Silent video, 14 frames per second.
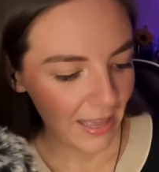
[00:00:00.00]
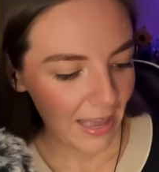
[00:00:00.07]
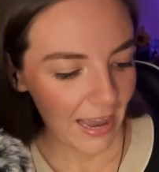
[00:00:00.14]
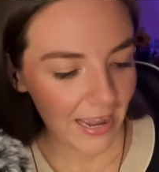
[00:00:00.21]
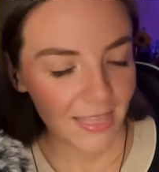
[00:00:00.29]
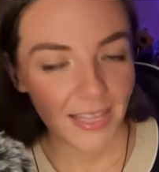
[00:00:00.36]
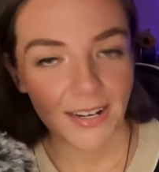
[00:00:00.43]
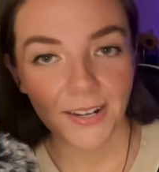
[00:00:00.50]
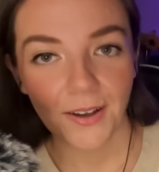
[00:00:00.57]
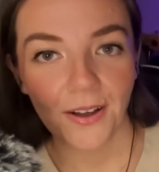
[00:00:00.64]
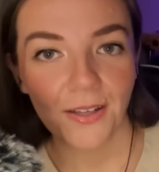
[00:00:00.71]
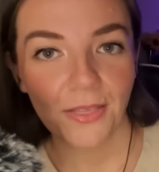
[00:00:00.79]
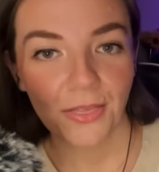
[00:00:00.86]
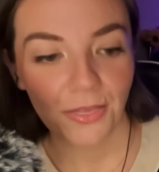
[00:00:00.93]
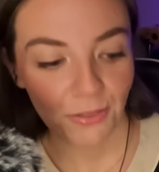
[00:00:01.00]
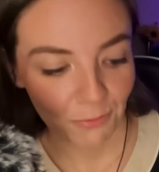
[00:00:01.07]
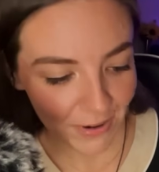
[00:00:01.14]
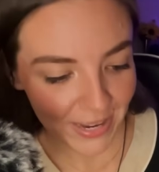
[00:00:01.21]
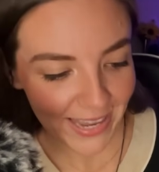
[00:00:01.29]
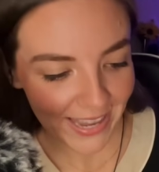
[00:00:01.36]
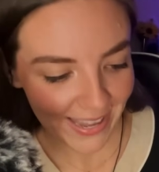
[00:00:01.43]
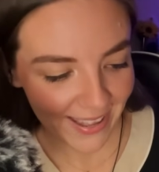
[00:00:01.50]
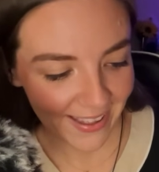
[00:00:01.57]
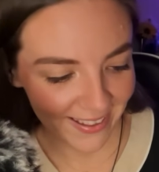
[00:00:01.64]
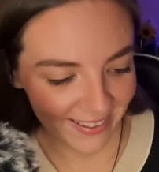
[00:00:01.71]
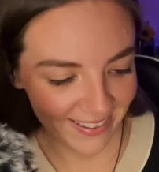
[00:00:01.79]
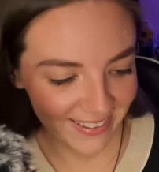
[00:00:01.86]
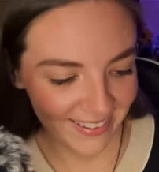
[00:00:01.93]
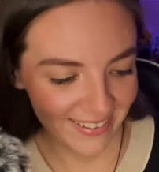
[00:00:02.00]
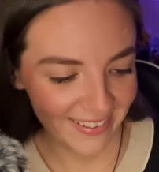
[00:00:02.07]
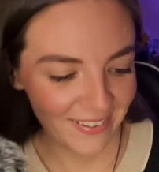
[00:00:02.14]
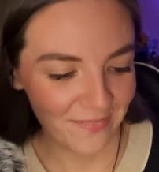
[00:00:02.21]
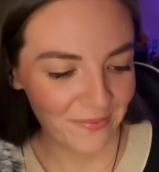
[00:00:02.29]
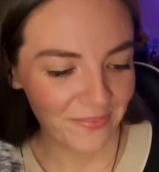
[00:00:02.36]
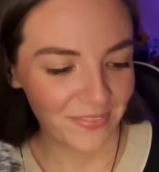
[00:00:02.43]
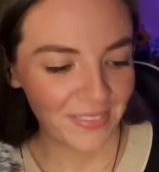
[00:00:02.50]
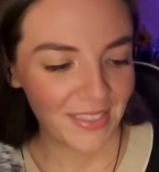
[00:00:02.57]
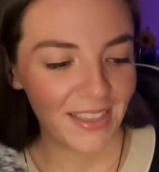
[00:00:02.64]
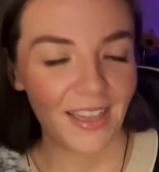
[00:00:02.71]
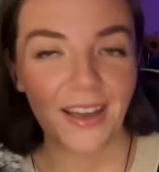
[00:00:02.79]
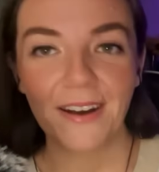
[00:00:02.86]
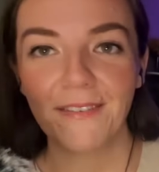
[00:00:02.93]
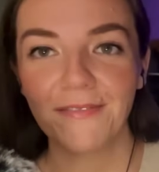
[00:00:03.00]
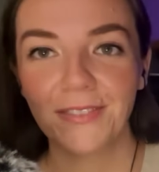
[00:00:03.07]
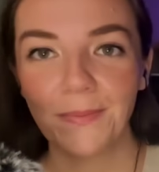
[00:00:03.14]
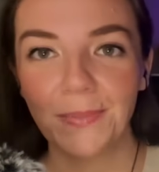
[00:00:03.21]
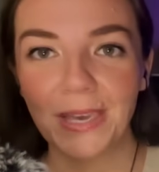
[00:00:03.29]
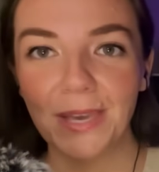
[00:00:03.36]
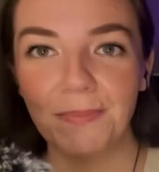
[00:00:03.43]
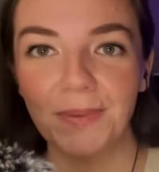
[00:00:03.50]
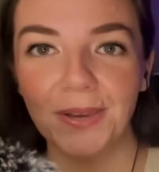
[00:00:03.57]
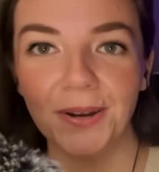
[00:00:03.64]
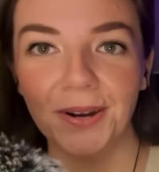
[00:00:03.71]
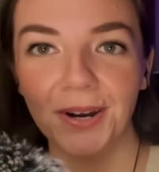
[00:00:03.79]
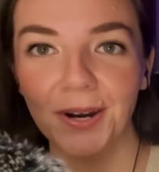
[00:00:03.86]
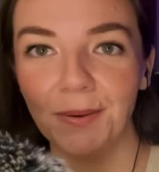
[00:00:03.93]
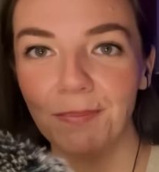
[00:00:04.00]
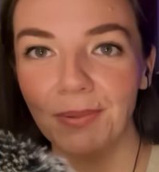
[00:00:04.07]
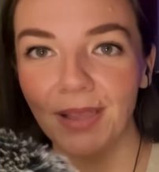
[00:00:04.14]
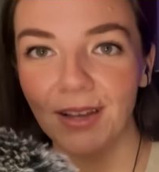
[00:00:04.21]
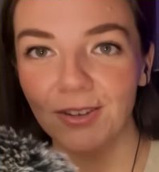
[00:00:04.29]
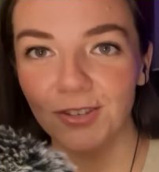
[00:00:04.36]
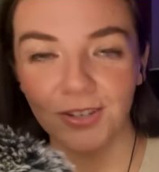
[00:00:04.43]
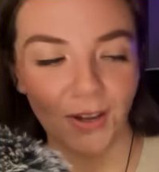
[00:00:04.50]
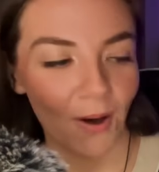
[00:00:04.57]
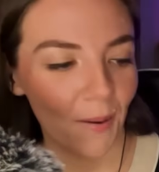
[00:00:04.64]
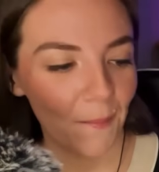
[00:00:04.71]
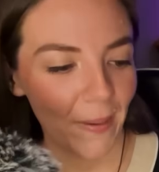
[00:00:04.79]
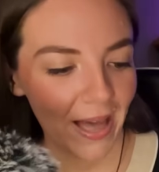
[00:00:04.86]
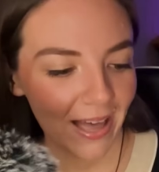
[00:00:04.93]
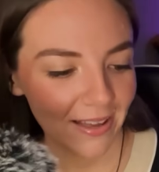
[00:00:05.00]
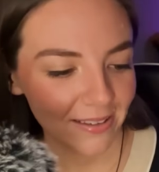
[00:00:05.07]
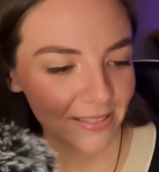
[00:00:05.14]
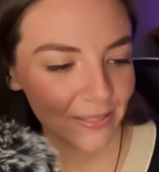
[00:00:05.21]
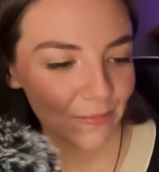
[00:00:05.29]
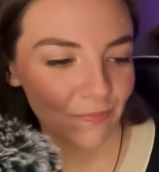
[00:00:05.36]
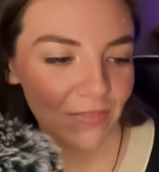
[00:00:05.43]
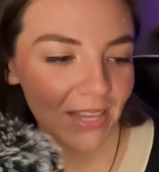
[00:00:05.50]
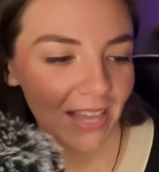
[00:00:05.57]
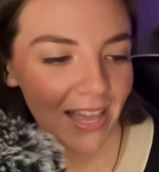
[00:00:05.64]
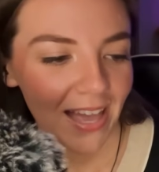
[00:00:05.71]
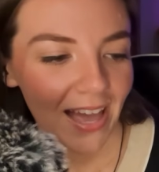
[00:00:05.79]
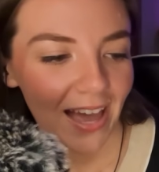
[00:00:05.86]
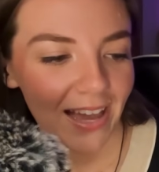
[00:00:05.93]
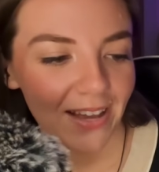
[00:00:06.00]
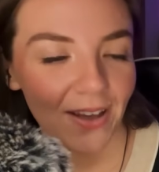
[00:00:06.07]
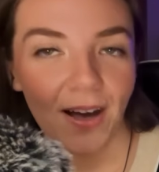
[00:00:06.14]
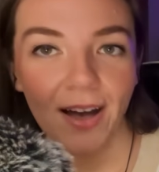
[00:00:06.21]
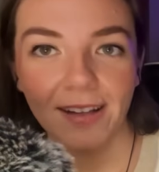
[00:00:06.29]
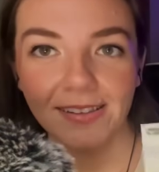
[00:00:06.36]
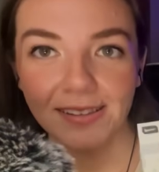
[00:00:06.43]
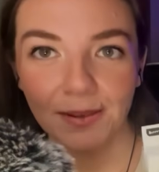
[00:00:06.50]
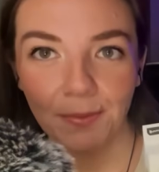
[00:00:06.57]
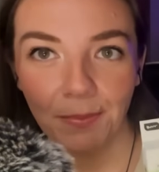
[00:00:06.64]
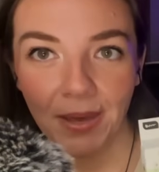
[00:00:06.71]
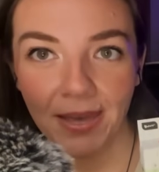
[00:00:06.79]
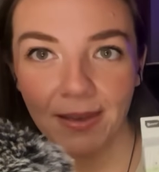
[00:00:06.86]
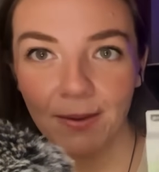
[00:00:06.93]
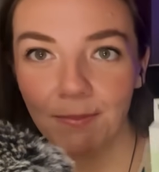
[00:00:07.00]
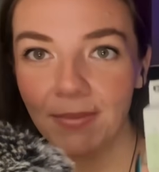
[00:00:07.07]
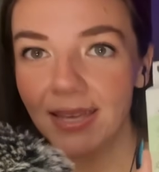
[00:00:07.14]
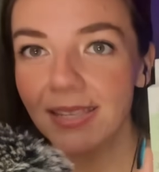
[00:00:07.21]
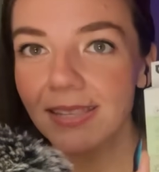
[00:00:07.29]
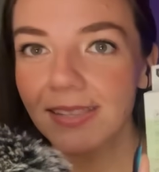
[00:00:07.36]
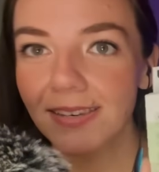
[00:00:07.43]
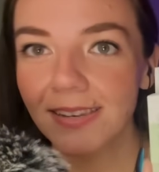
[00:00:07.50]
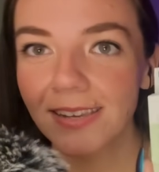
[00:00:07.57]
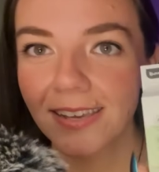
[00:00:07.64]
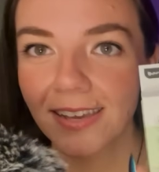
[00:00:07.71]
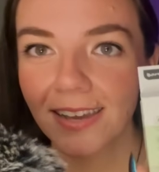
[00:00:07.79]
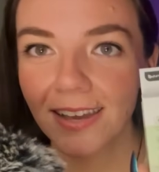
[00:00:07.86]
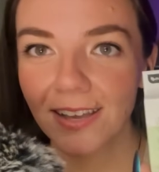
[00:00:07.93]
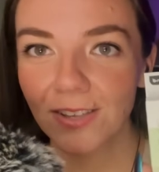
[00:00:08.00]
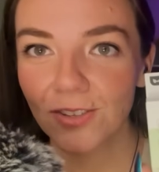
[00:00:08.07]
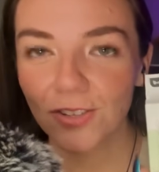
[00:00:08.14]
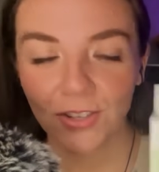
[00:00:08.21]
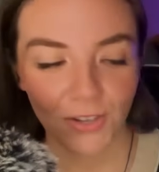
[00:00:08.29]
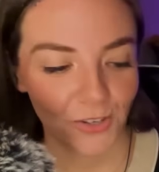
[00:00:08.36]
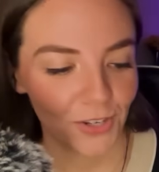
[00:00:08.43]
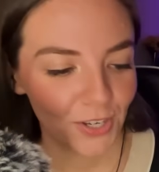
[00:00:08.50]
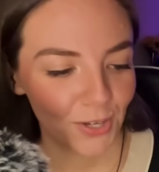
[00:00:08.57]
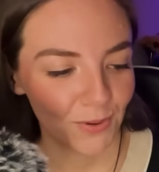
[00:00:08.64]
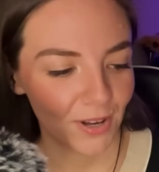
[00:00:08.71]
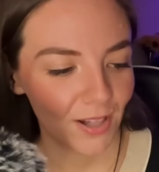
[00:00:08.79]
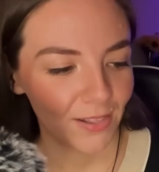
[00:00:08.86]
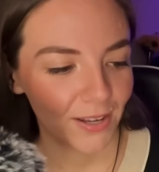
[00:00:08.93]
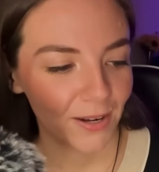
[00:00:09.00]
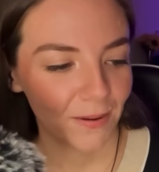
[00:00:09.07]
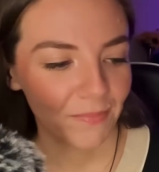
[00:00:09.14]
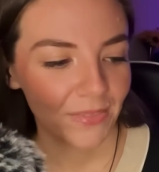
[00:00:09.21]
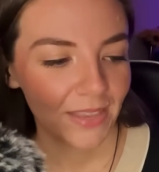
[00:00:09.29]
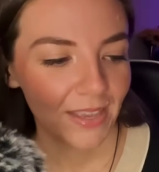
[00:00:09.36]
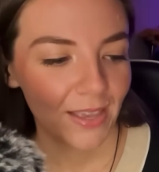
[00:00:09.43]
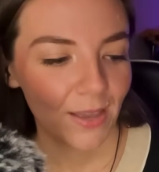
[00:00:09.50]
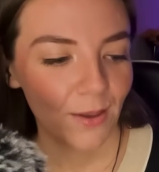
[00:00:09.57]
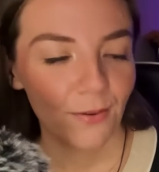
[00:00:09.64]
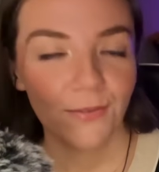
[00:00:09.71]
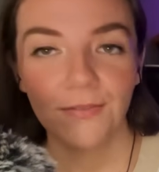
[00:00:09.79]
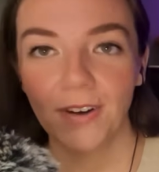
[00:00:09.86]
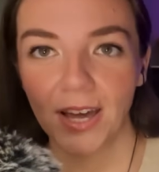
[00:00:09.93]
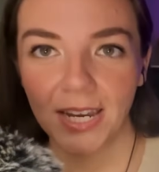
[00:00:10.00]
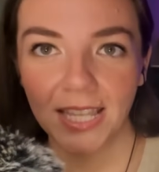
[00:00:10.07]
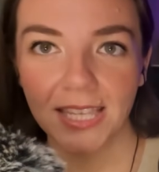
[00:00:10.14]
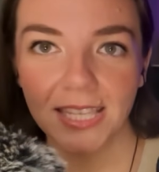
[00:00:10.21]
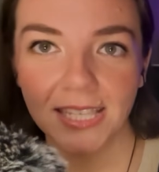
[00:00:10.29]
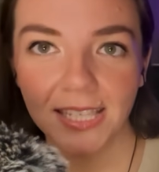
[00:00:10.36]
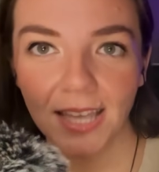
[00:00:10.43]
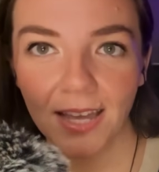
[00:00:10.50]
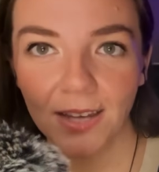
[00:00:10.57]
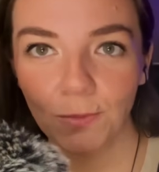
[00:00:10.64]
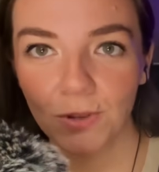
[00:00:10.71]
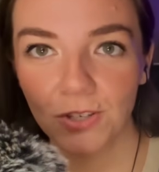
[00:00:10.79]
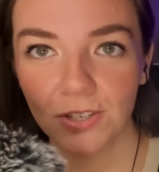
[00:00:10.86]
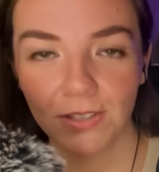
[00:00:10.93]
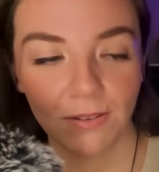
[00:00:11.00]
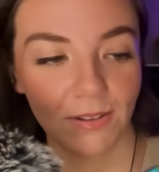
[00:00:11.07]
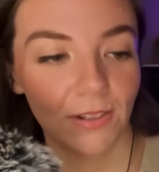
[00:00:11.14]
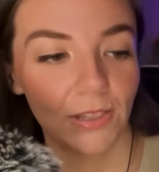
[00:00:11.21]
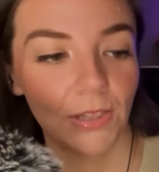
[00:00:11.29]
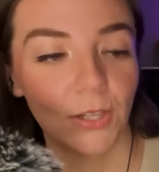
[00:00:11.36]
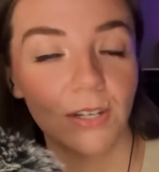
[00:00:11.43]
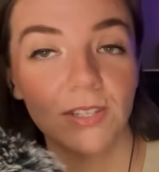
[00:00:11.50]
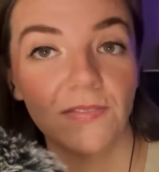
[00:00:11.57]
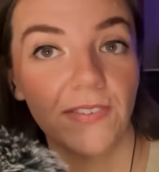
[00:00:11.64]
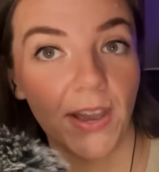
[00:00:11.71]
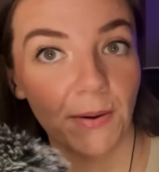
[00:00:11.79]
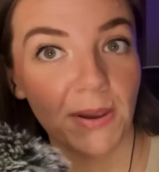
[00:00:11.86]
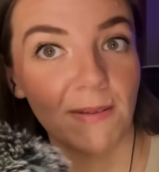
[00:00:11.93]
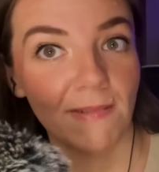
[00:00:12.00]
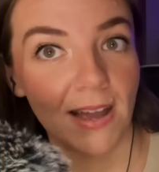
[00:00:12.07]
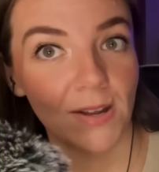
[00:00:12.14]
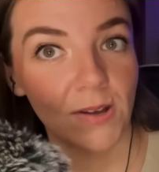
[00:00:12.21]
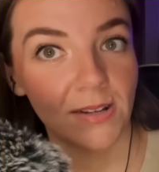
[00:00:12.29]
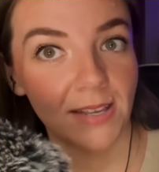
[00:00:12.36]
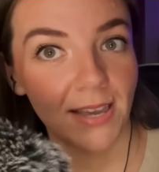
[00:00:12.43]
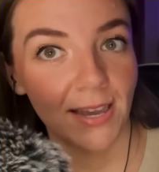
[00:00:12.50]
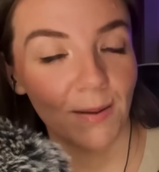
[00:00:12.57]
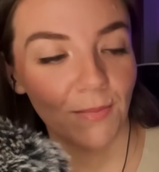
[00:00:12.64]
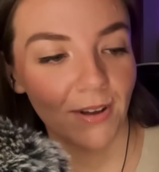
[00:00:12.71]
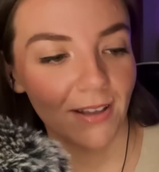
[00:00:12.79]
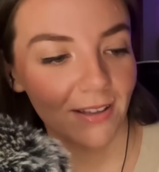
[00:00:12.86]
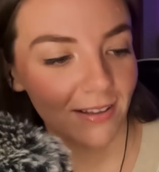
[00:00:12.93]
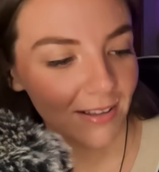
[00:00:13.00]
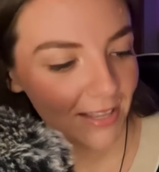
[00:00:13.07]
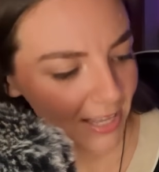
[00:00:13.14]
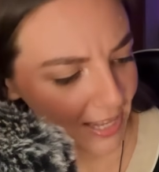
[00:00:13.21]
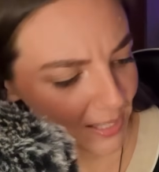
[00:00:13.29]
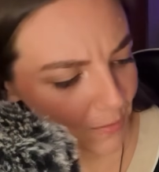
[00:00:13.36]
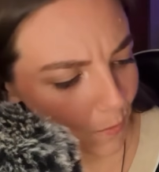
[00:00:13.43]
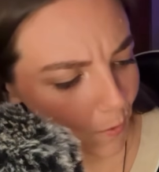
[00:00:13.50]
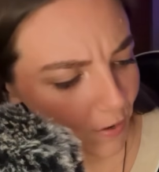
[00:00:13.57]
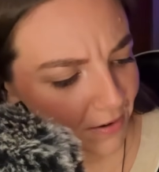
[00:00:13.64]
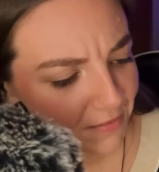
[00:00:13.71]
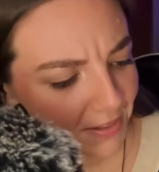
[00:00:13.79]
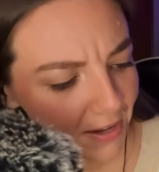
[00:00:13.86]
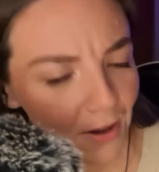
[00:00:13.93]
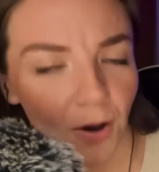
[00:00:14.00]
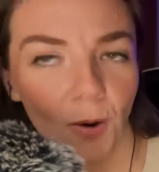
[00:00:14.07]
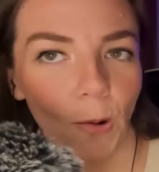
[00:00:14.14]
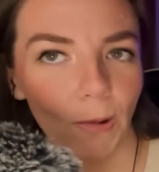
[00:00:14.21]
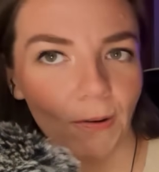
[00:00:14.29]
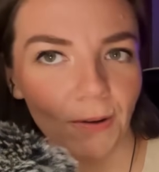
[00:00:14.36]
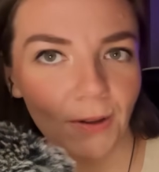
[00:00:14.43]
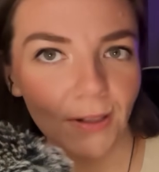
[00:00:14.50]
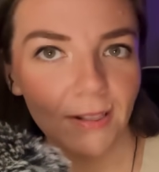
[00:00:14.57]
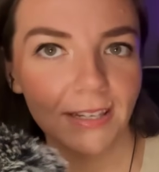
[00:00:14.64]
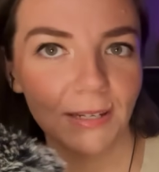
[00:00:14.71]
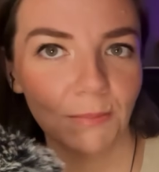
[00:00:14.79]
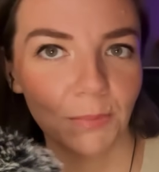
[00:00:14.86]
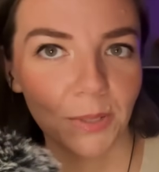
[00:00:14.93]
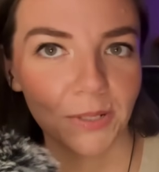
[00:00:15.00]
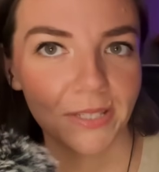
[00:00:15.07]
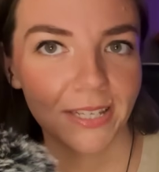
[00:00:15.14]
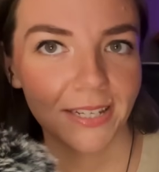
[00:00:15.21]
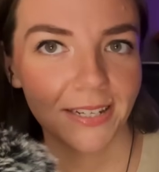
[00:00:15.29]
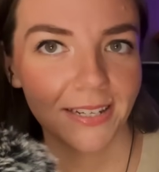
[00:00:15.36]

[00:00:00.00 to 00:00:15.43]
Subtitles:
I then got 3 of the Be Pure blush compacts. I got Pink Mist, such a cute color. Fun in the Sun, which looks very red on camera. It's more of like a coral in person.